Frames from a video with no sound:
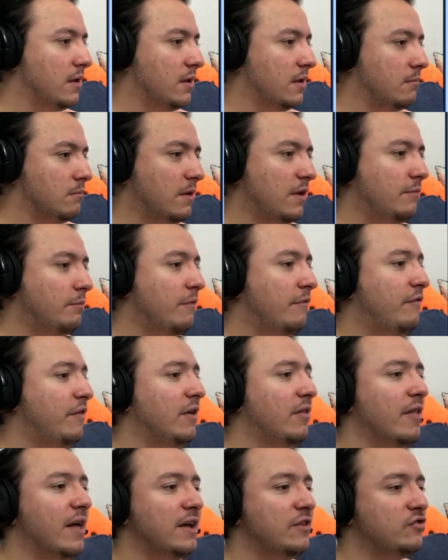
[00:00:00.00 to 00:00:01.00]
It makes me
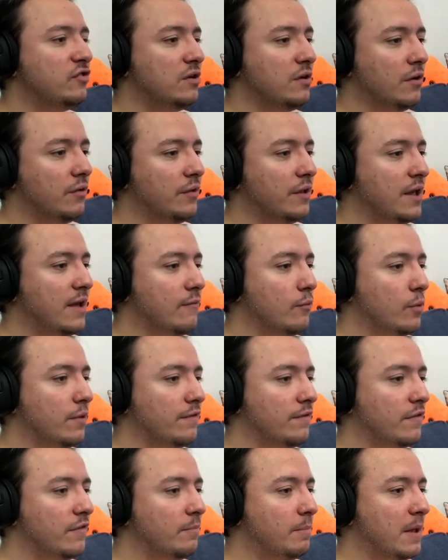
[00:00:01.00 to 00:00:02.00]
feel like she only ever
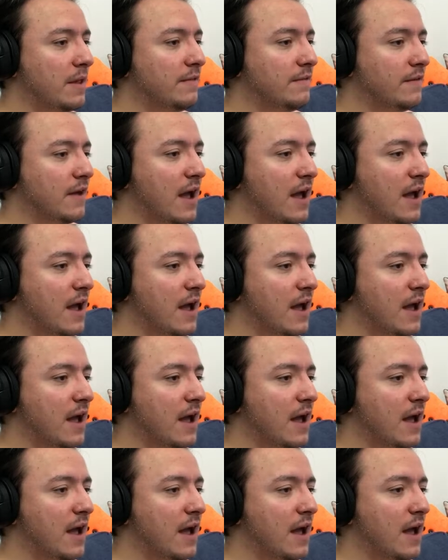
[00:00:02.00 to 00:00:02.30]
wants to spend